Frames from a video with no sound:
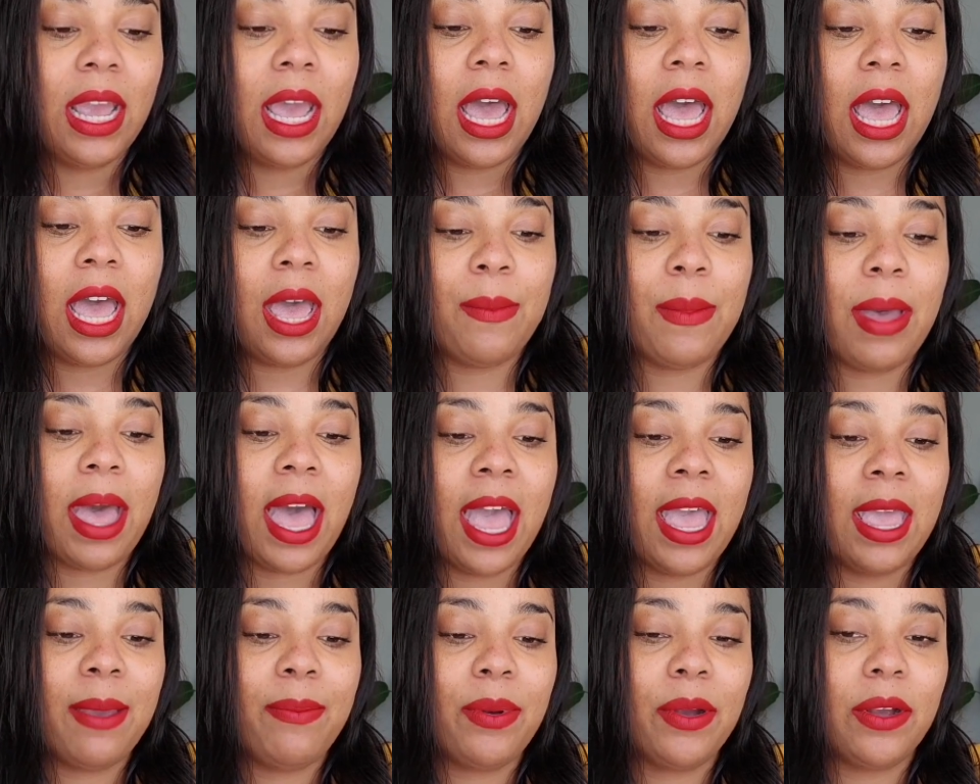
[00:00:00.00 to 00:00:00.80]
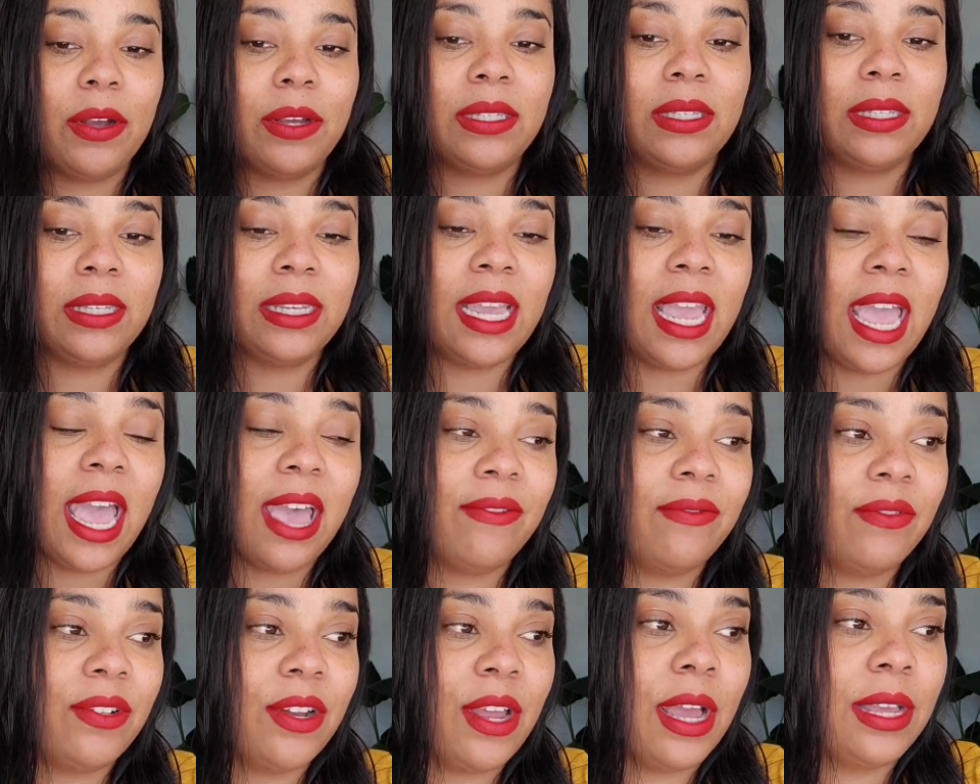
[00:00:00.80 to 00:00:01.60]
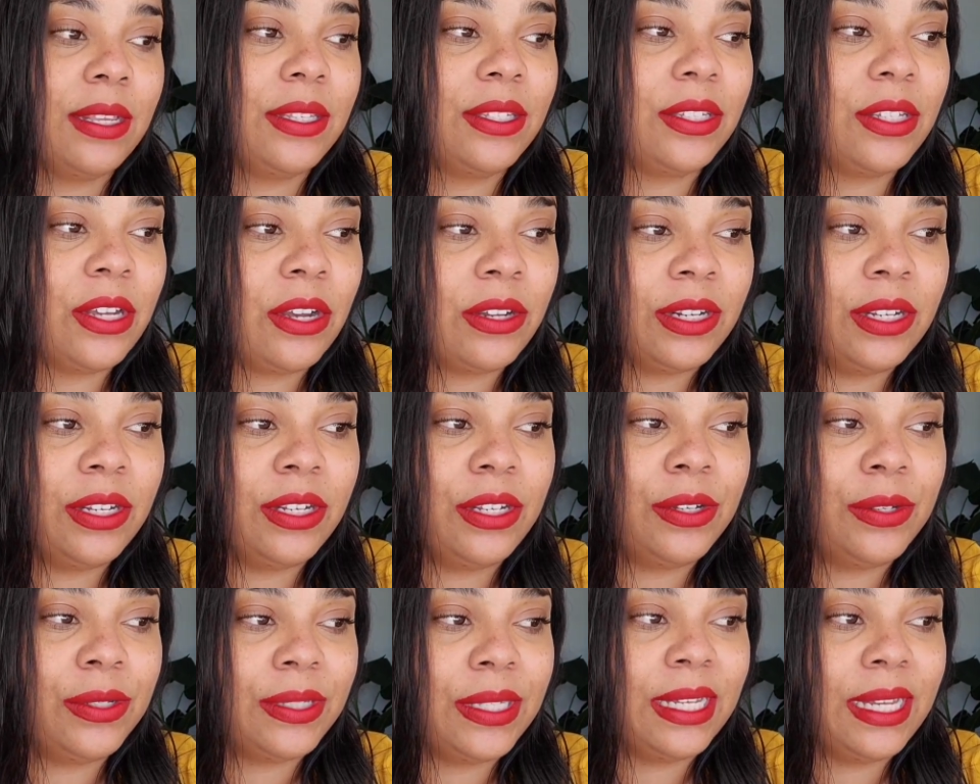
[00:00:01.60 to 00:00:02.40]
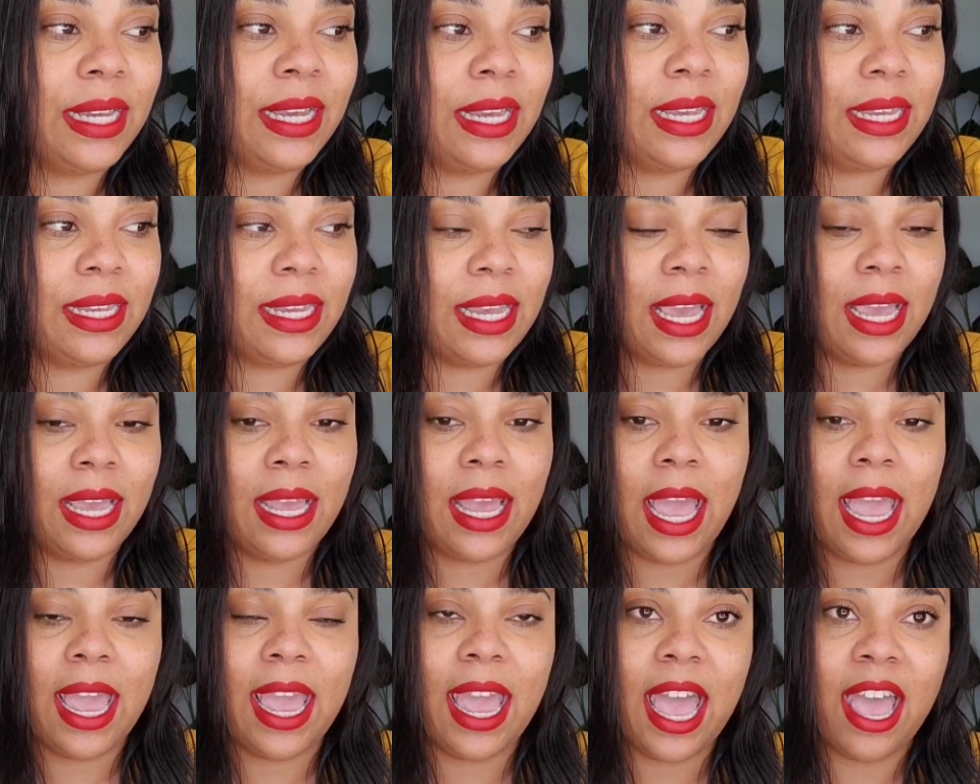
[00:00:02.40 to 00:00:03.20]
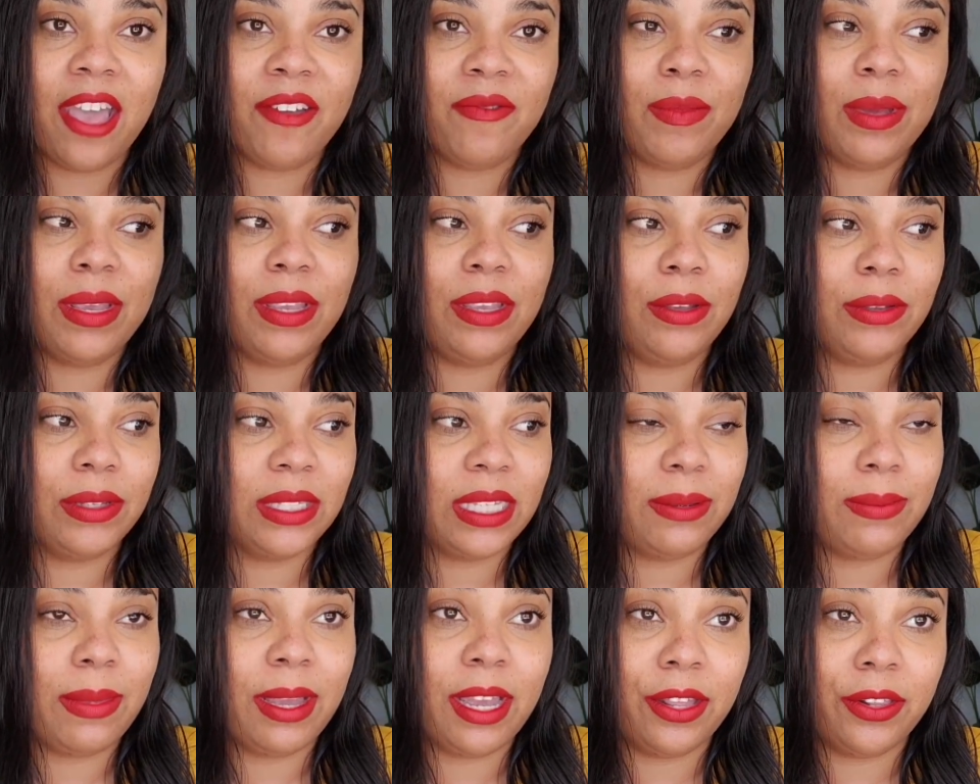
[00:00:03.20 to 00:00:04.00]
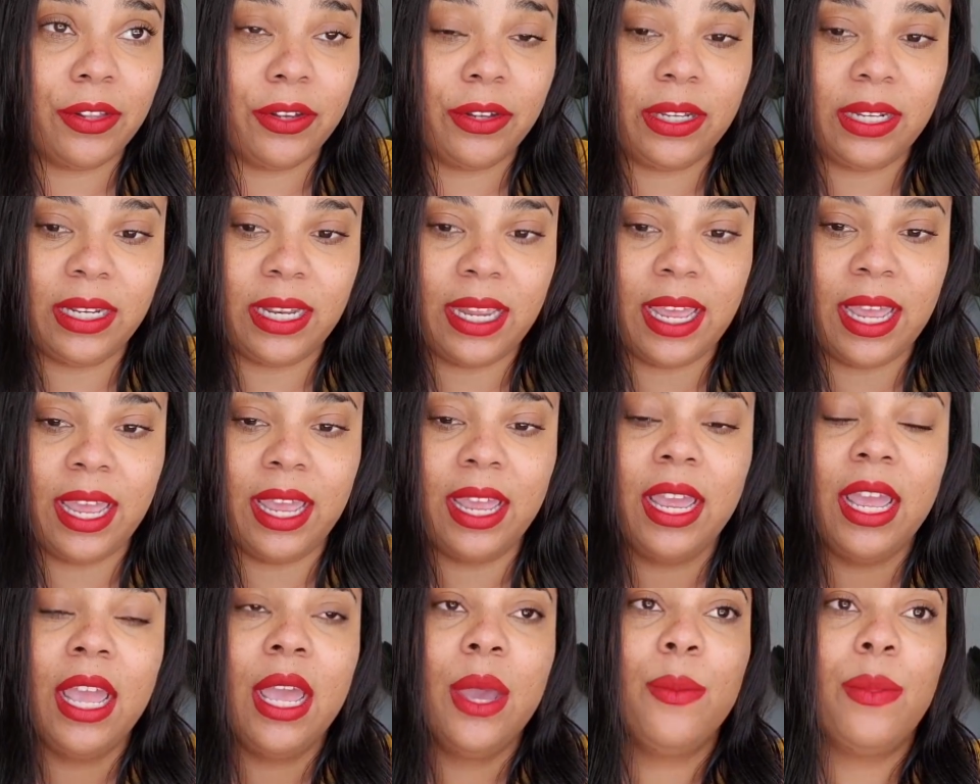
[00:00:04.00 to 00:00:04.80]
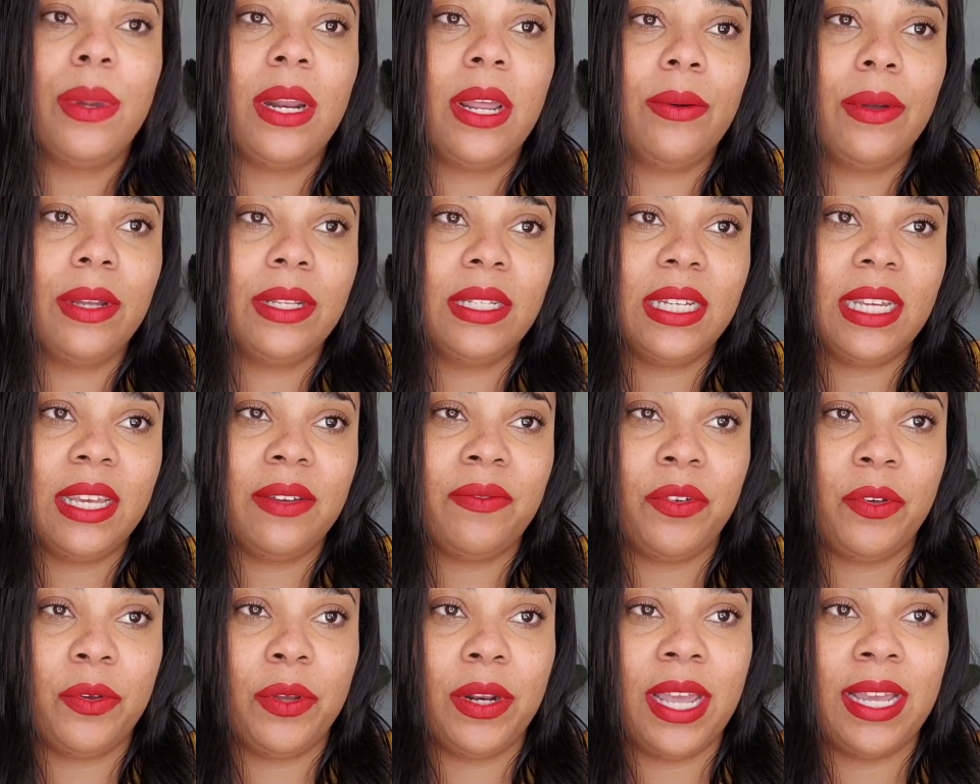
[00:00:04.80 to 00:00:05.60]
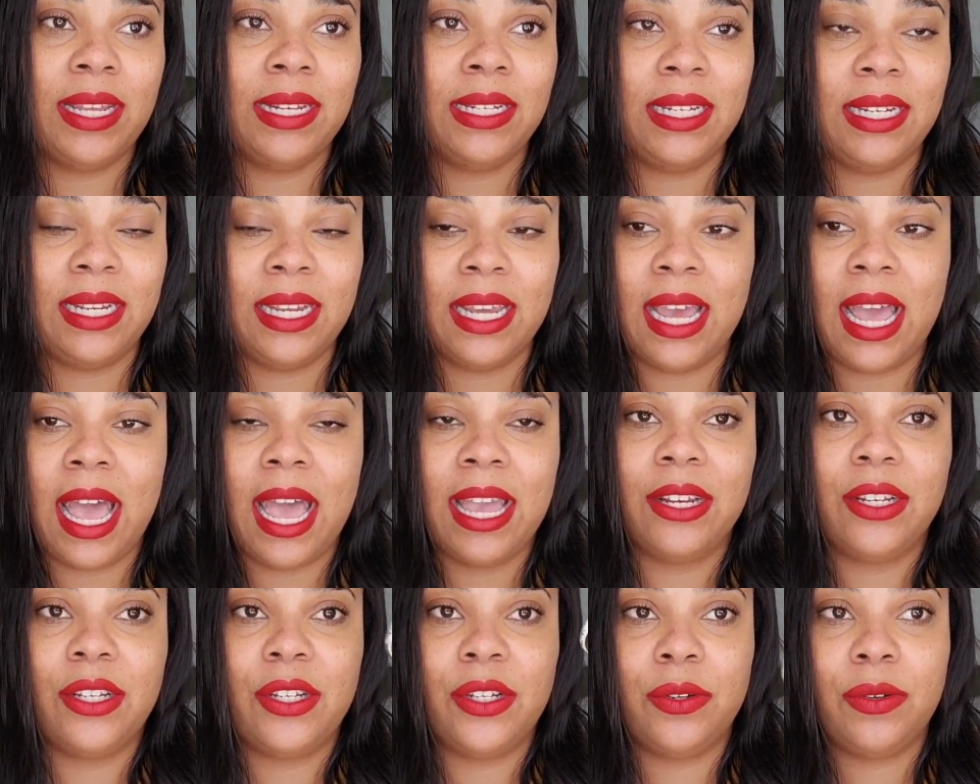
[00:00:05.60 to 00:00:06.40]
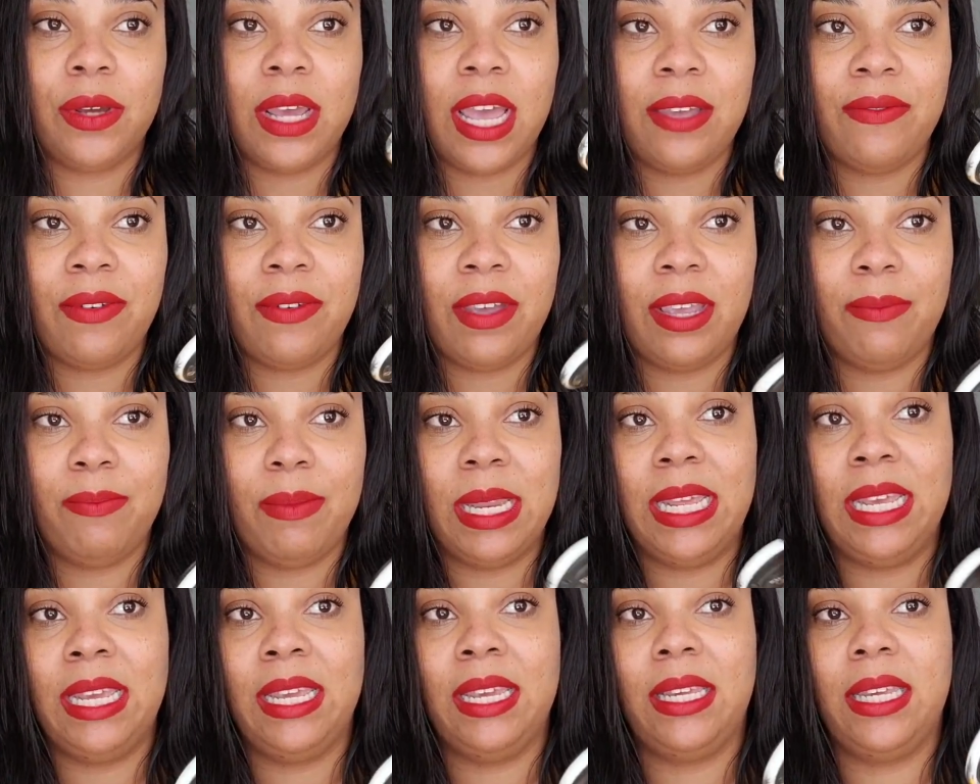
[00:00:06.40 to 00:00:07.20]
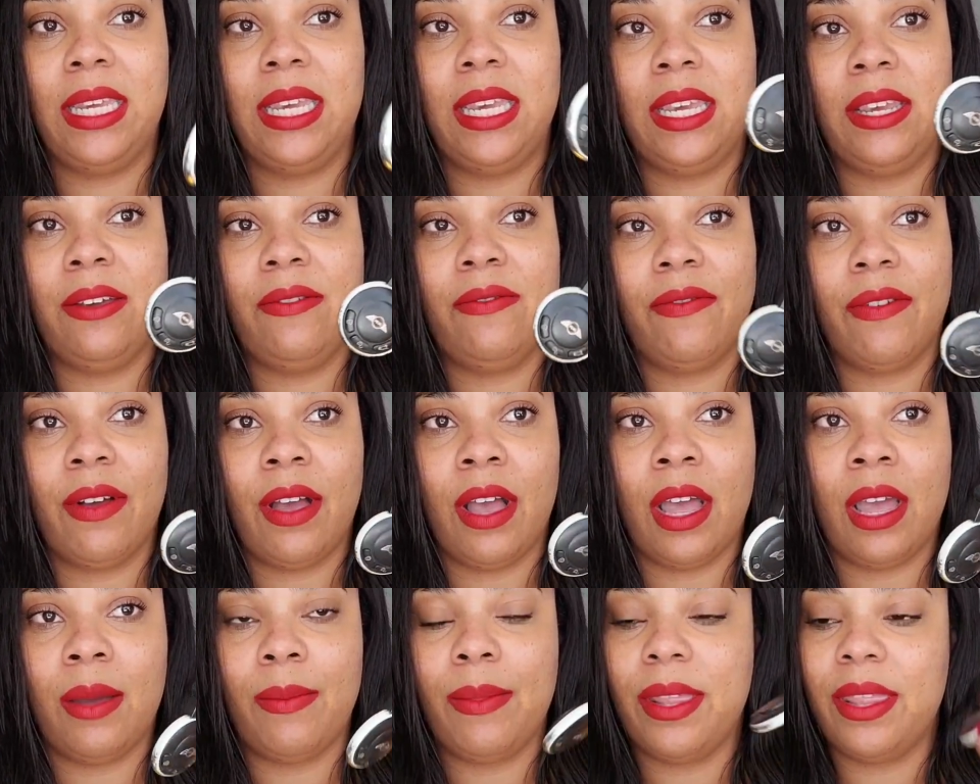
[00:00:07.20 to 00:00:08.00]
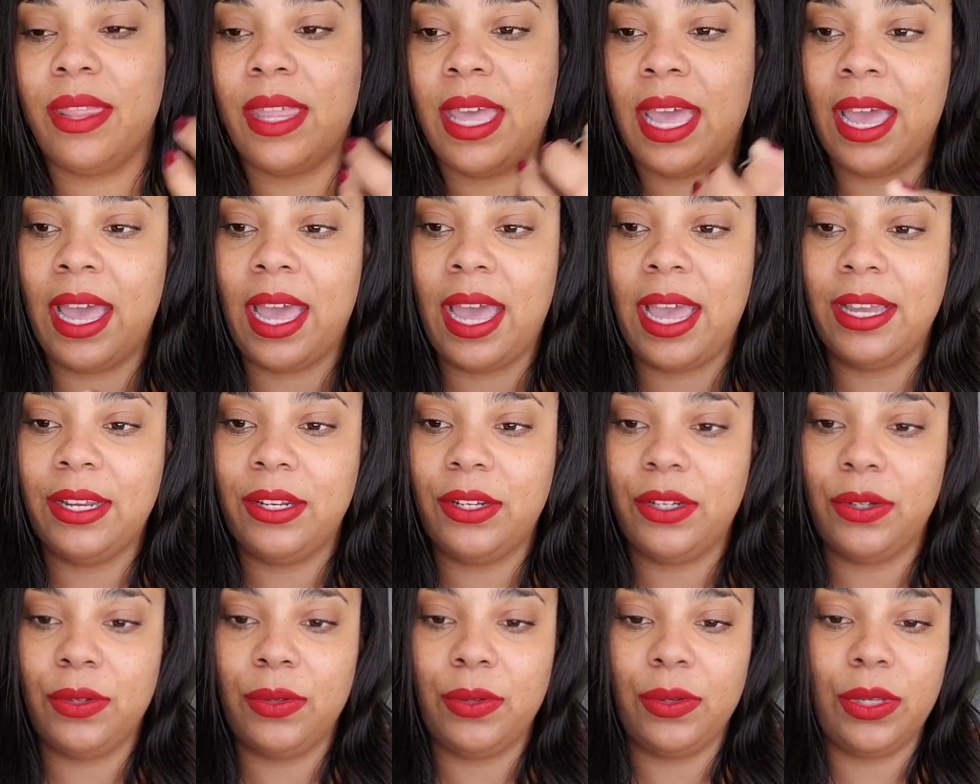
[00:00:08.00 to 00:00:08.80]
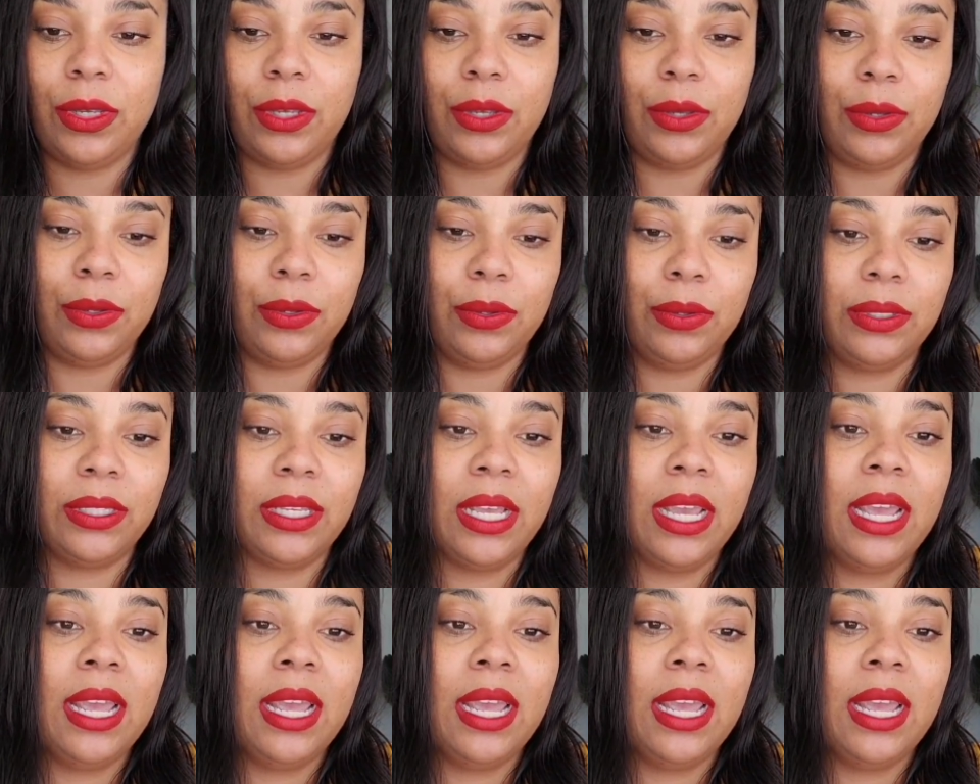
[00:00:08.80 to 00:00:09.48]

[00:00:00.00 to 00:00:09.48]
I personally have not started using it yet. I have been using my other clay, but I want to give you an idea. I do have a mini key fob that I do use.